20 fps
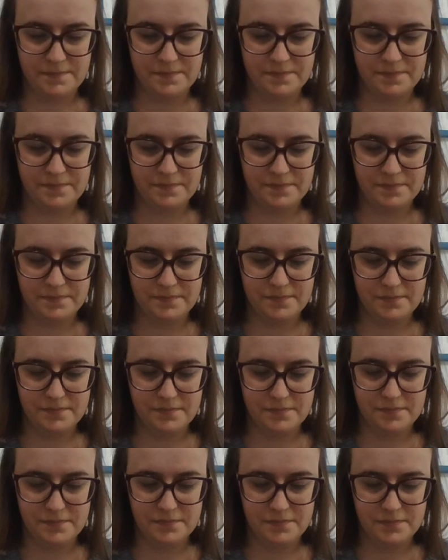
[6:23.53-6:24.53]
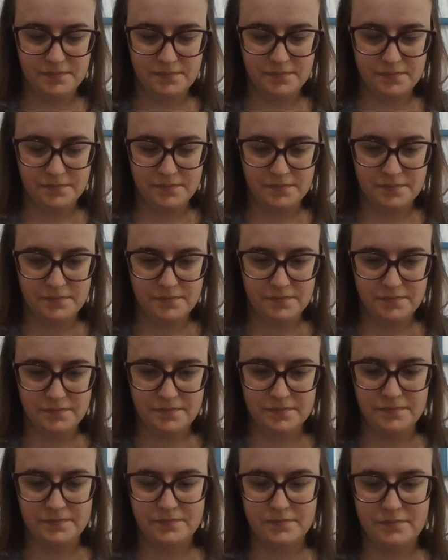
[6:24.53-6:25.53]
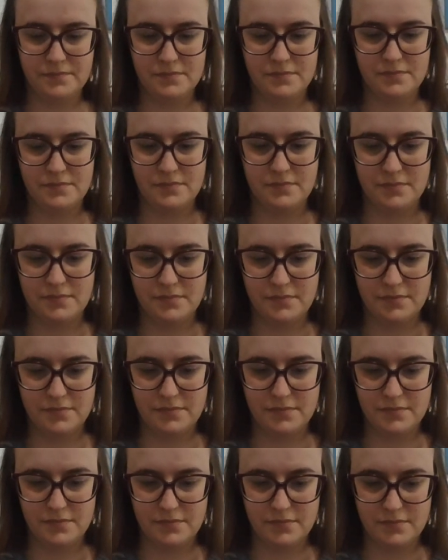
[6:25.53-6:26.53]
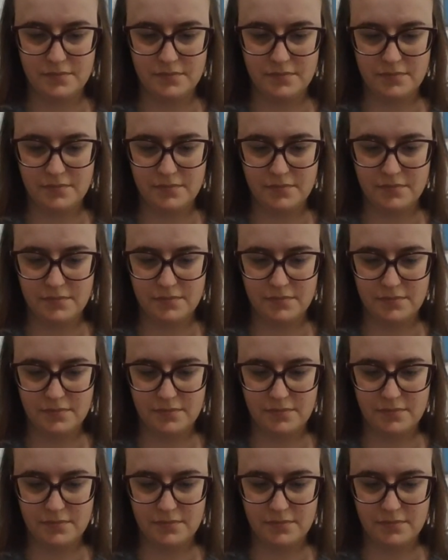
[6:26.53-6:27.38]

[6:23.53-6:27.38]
No one is speaking in this clip.